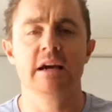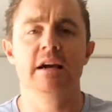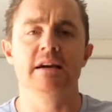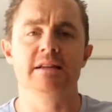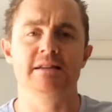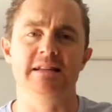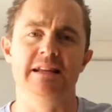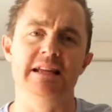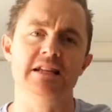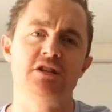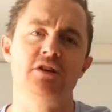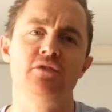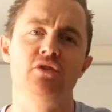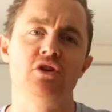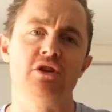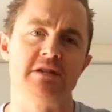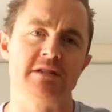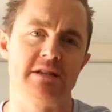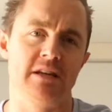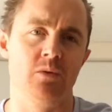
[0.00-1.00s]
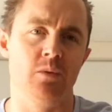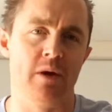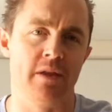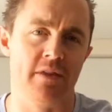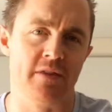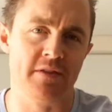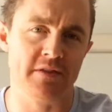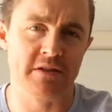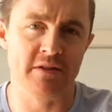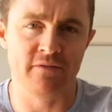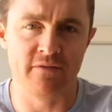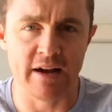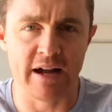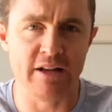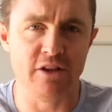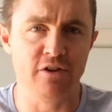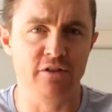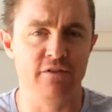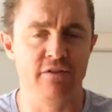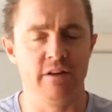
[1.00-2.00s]
It's an interview to see whether there's a
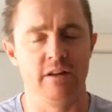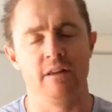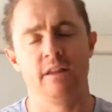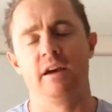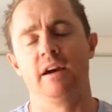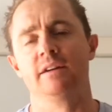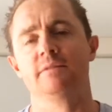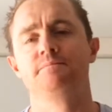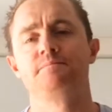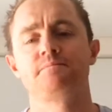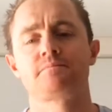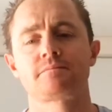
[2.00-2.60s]
value fit there.